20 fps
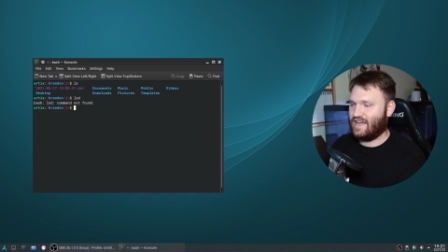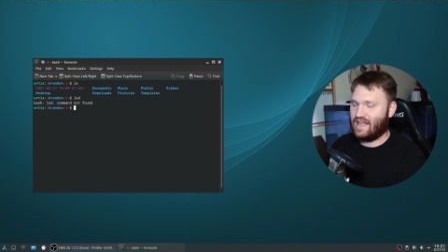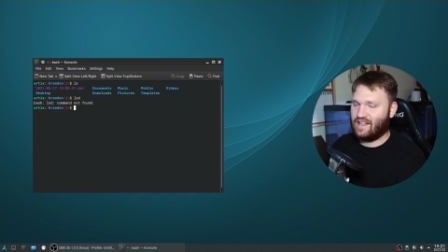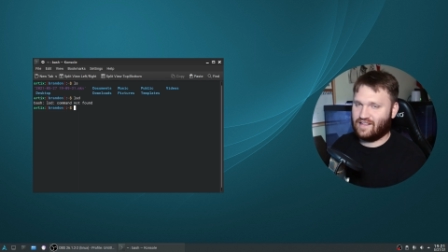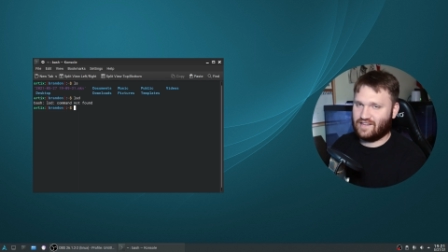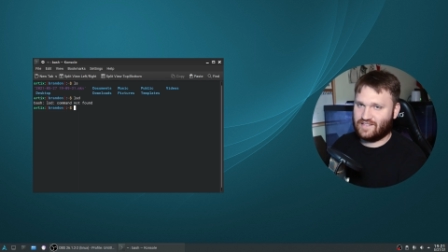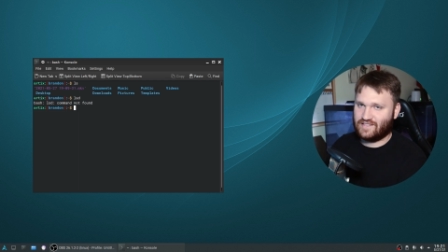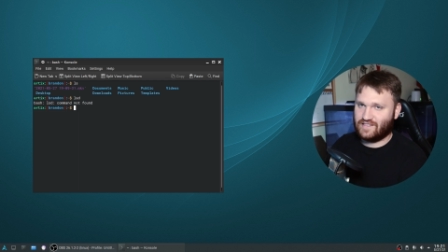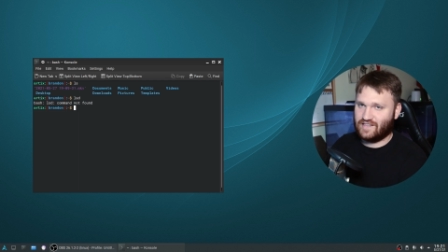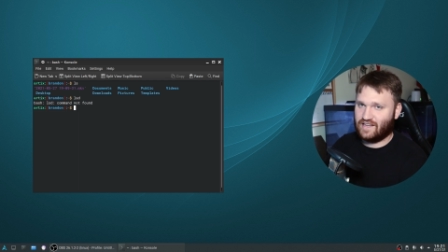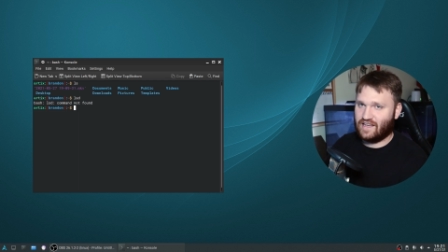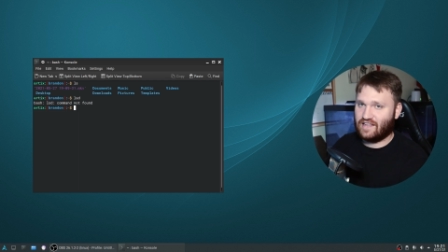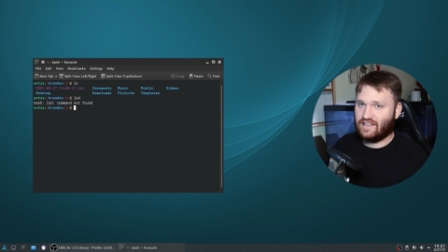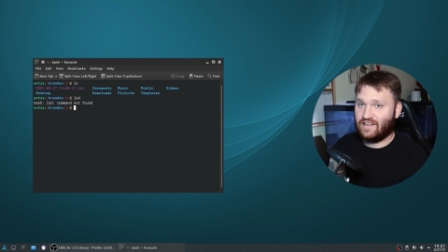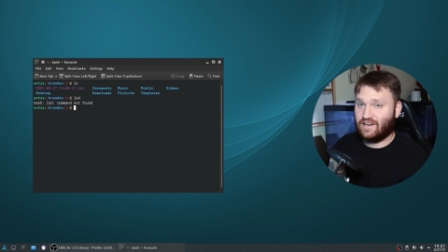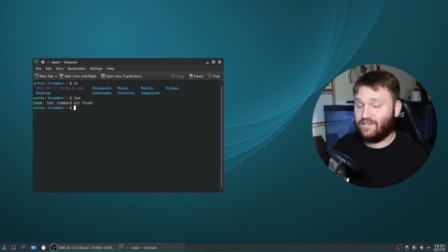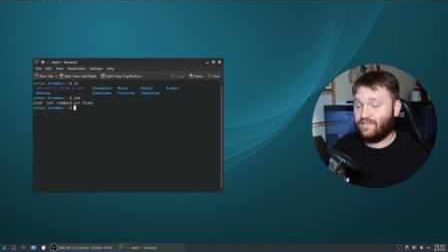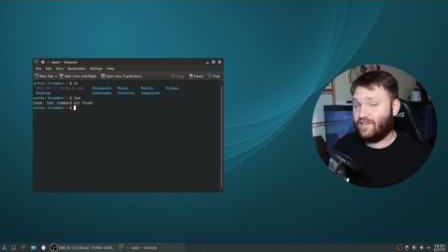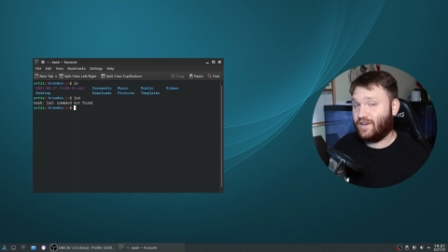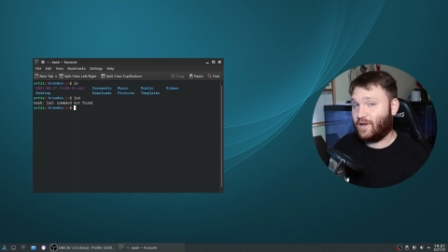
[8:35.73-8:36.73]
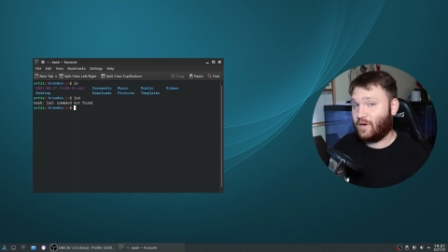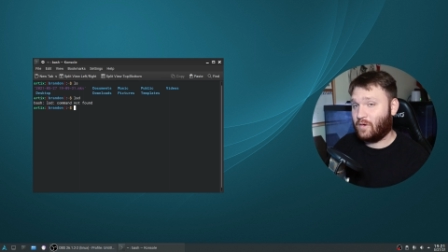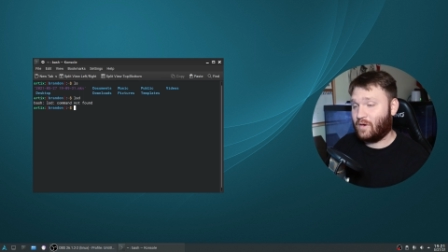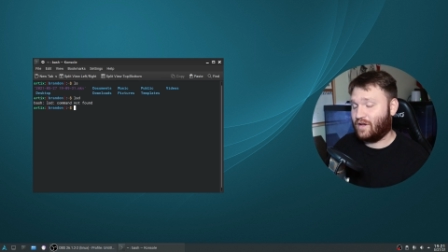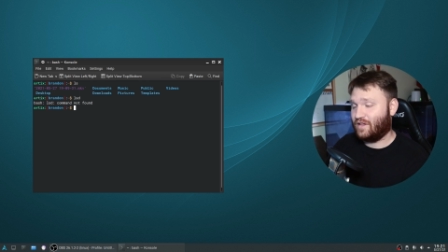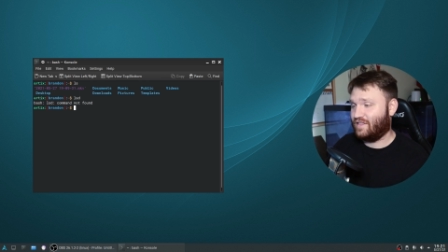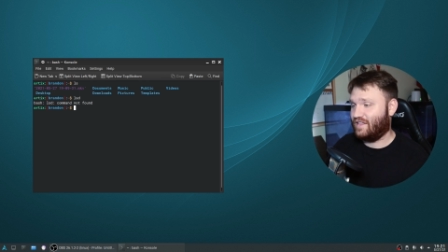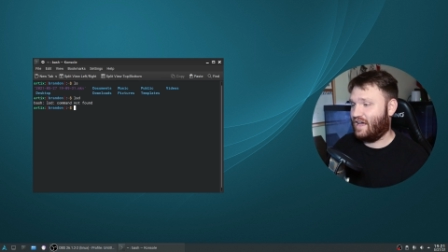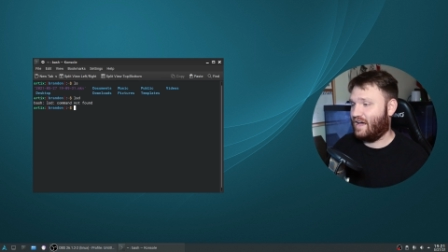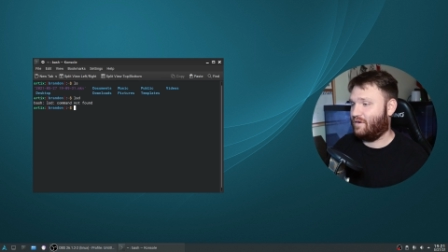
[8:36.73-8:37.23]
L S D, I did a video
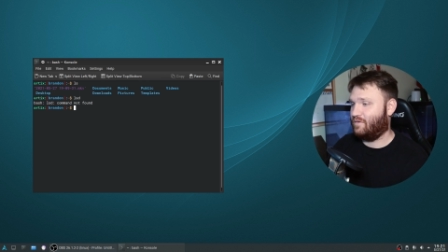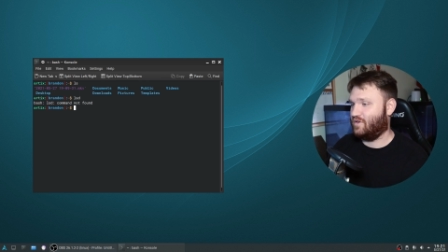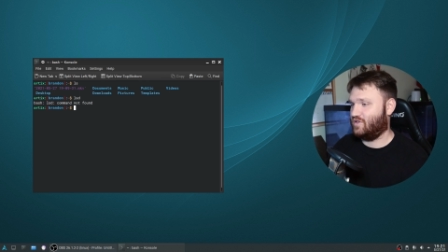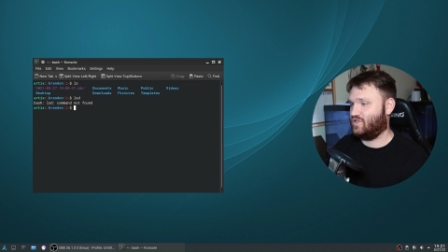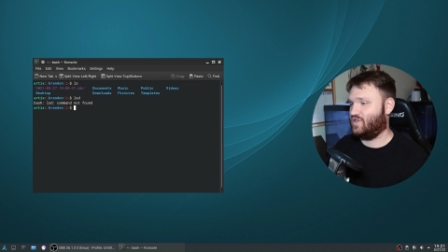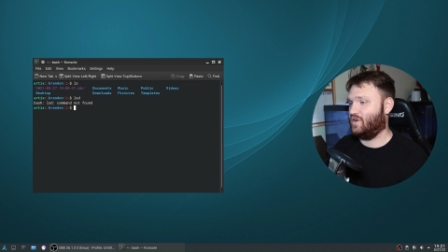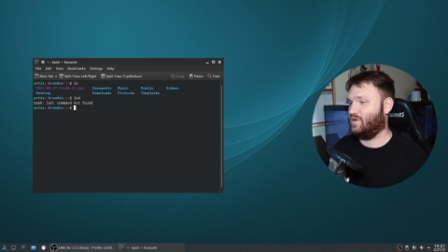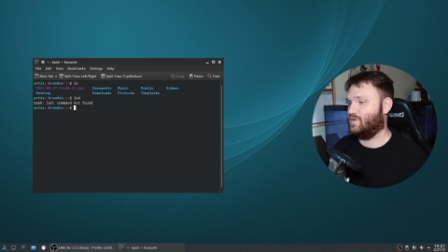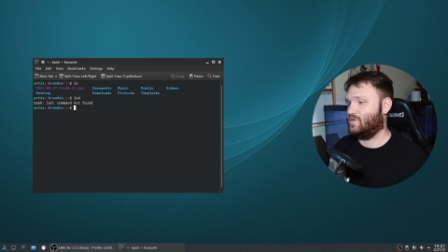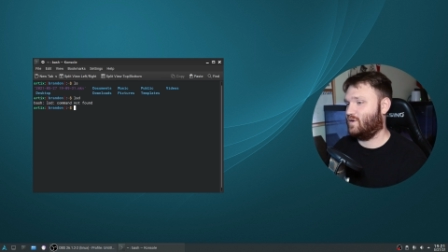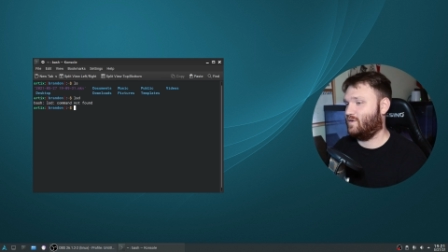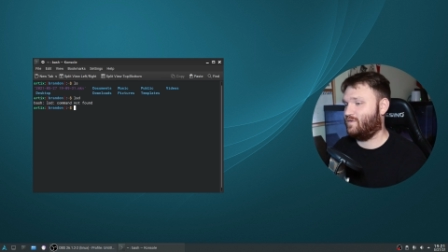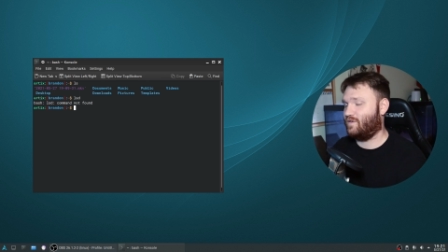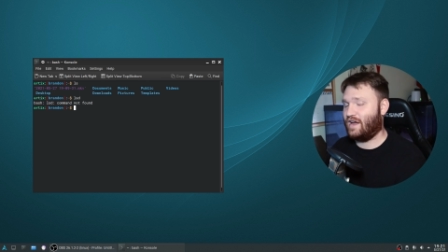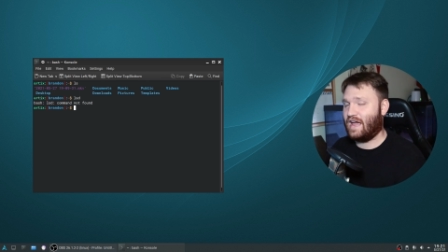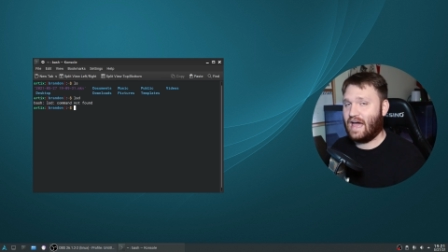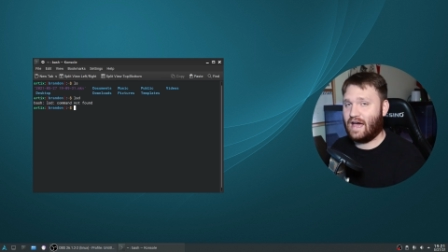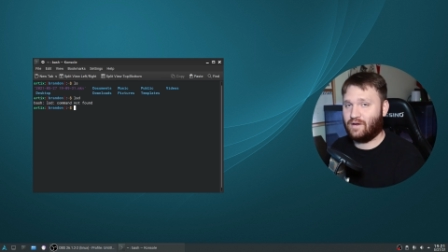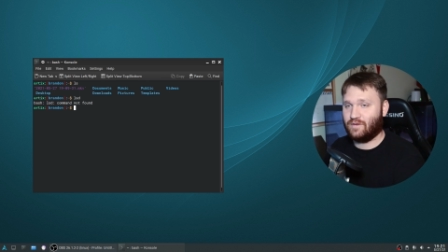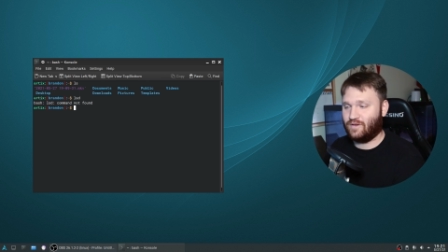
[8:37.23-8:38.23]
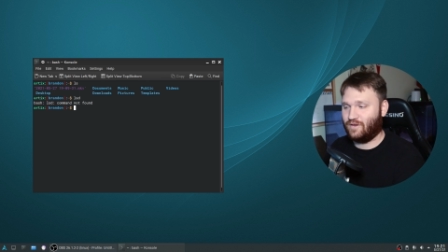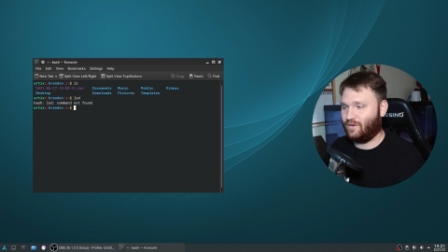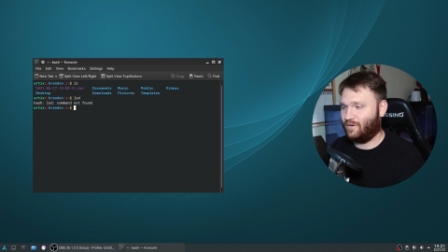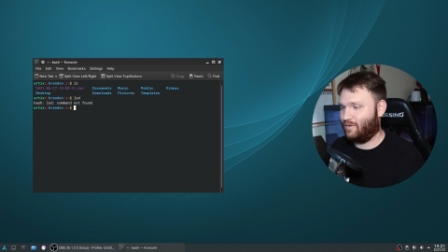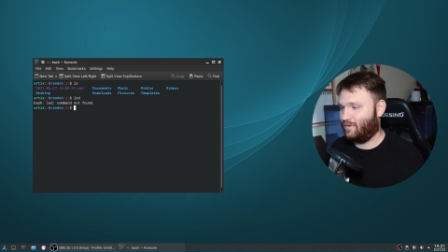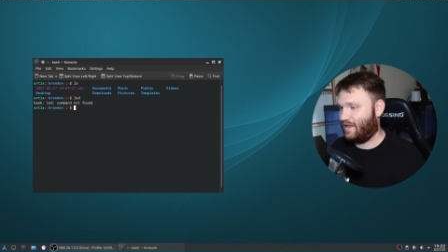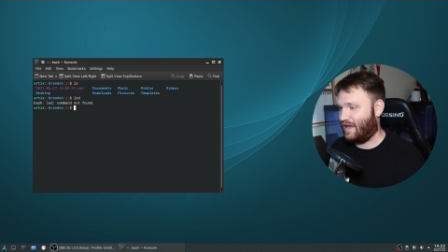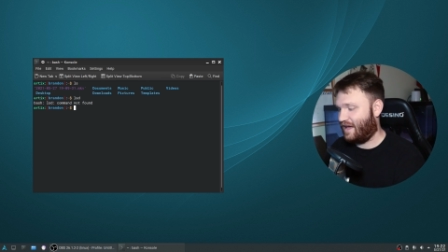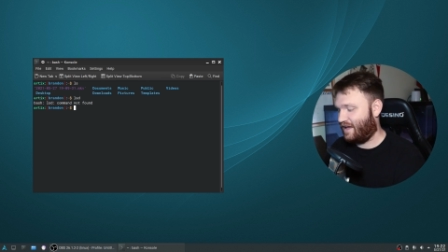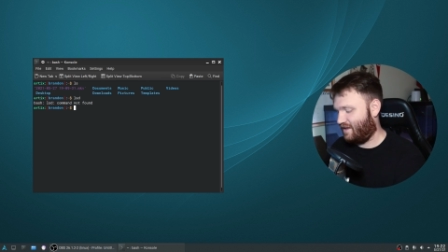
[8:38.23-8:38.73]
on that, which goes over how to
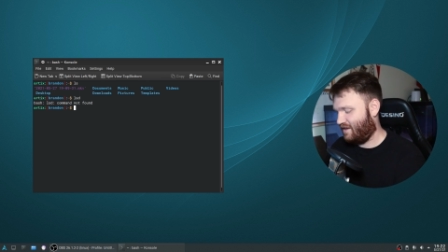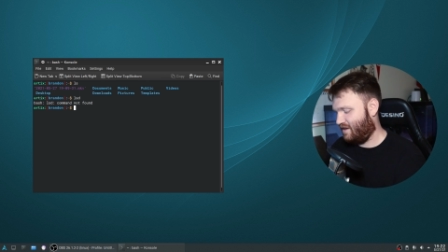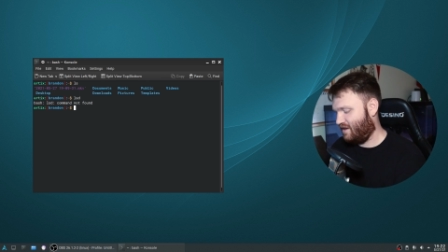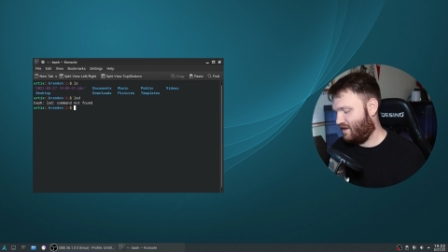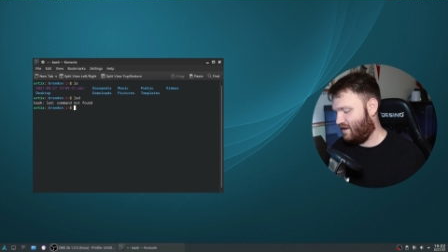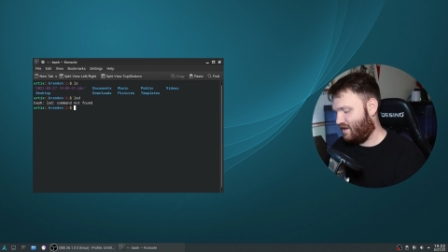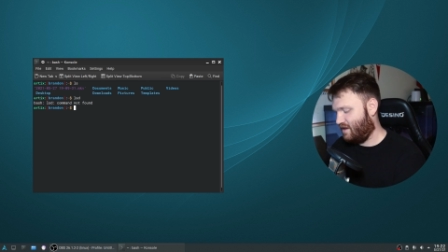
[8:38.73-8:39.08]
do that.